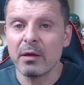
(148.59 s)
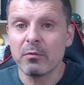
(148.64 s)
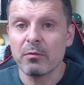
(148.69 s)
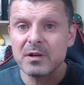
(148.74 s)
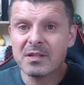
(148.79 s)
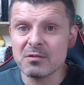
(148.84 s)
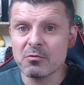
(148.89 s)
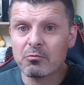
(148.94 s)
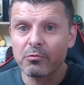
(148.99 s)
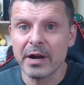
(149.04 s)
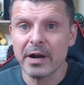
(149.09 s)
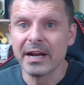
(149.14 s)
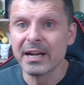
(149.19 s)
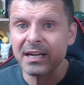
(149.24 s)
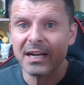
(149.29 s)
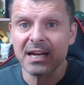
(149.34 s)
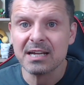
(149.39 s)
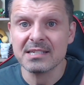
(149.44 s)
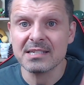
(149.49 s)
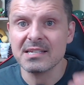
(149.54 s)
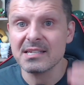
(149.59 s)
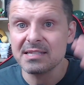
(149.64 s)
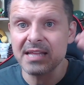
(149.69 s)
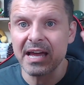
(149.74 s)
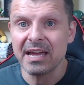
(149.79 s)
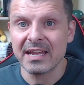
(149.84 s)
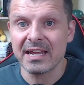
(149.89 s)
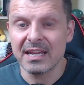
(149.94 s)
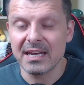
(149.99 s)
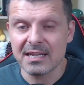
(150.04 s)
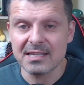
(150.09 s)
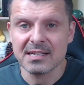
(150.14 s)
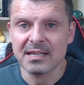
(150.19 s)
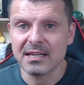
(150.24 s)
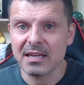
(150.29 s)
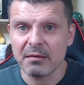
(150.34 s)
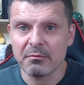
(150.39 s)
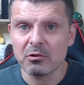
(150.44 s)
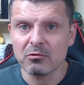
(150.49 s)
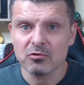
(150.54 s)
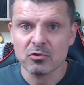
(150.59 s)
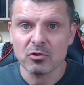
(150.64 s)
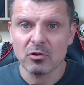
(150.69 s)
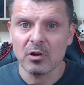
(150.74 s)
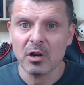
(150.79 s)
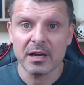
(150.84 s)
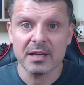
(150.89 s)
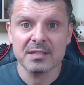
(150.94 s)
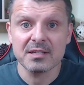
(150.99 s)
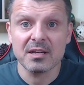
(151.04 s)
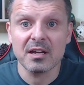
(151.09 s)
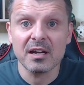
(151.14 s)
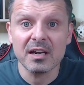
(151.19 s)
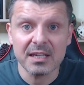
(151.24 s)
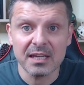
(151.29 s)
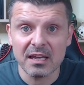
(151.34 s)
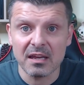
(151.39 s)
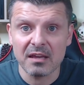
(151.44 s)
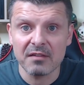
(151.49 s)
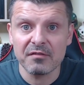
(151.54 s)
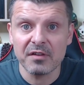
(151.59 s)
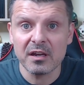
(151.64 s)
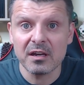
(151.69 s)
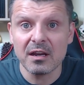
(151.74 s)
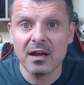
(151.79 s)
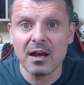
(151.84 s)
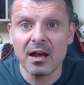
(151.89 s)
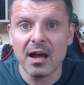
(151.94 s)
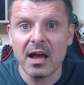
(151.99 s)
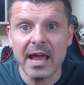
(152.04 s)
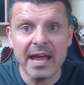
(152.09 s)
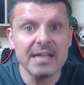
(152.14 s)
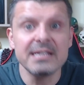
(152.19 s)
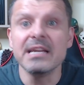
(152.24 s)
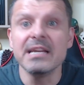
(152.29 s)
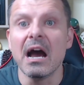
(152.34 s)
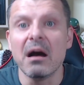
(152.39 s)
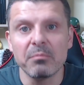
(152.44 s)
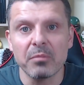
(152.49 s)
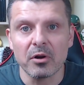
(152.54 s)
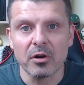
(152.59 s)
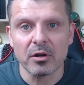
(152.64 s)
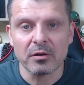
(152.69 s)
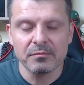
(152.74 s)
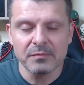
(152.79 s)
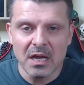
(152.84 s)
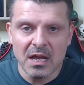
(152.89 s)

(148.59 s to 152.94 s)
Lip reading: Once it recognizes that it is a game controller, it's gonna give it a number.